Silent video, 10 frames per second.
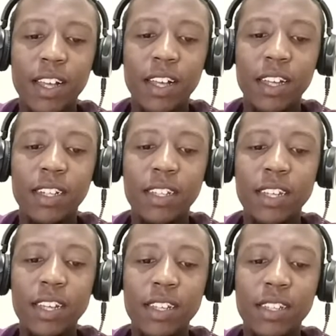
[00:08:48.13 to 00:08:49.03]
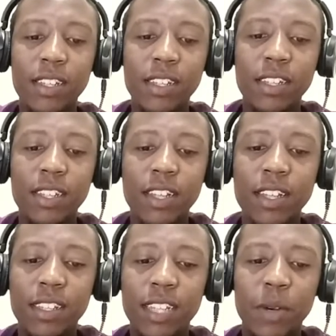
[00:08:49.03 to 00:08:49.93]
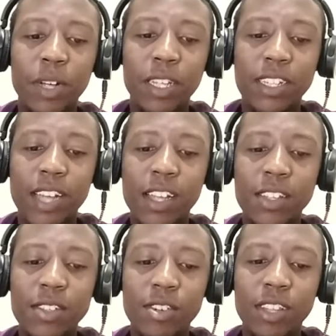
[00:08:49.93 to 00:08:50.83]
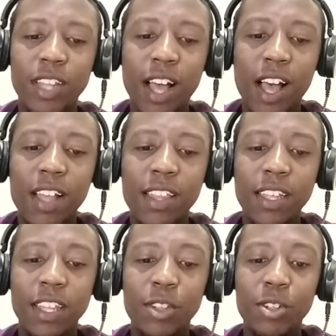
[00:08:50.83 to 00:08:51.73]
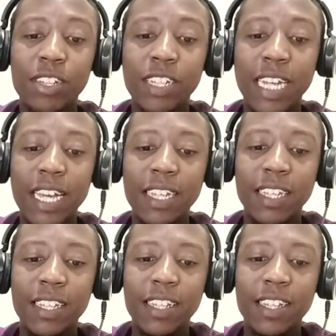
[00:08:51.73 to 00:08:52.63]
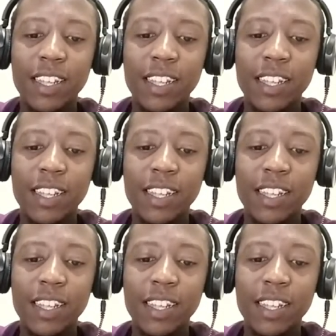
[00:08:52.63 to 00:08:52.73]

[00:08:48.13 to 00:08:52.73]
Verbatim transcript: And it says, there were giants on the earth in those days.